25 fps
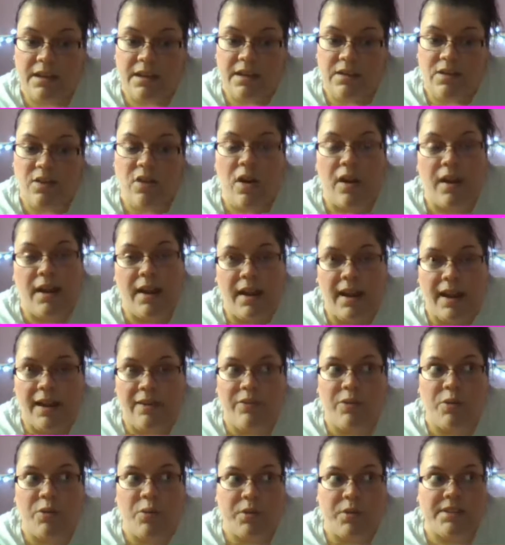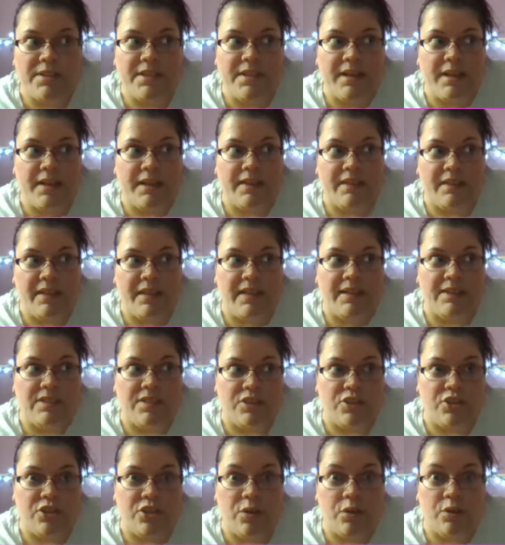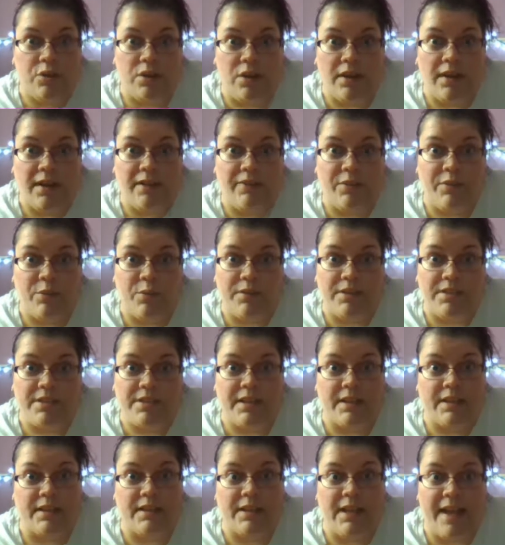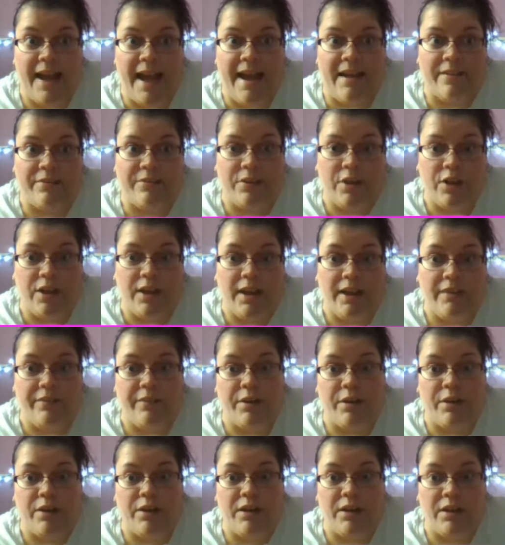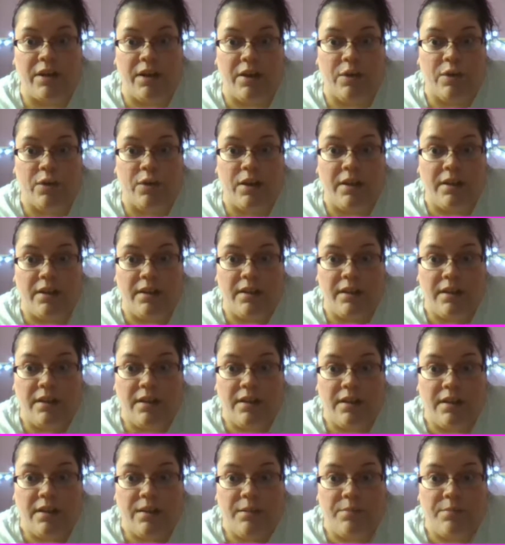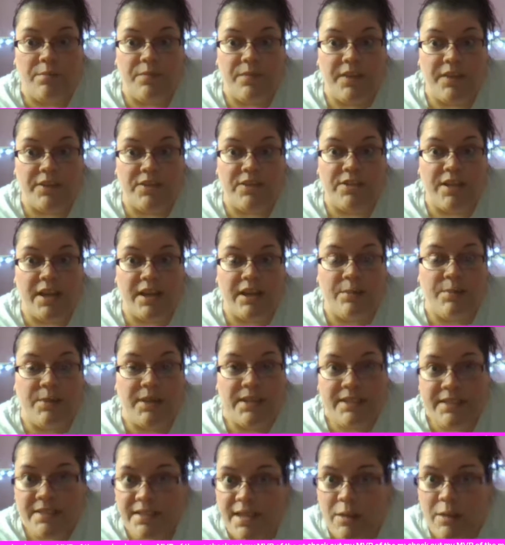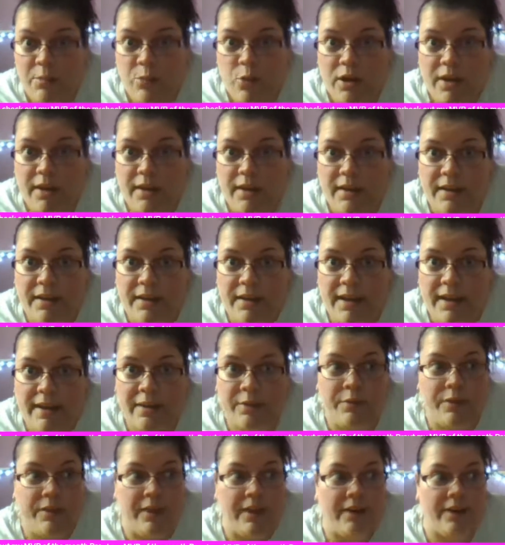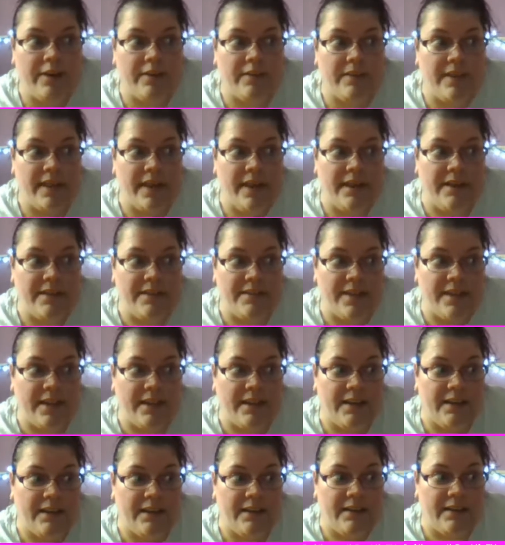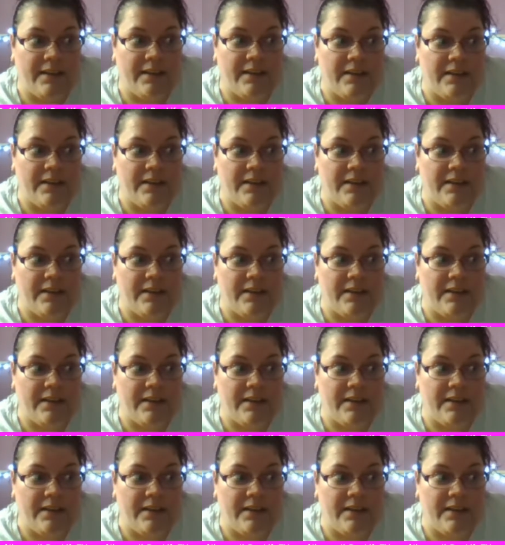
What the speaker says: not everyone's going to think it's a joke. Not everyone's going to laugh. Not every, you know, there's going to be someone out there that is going to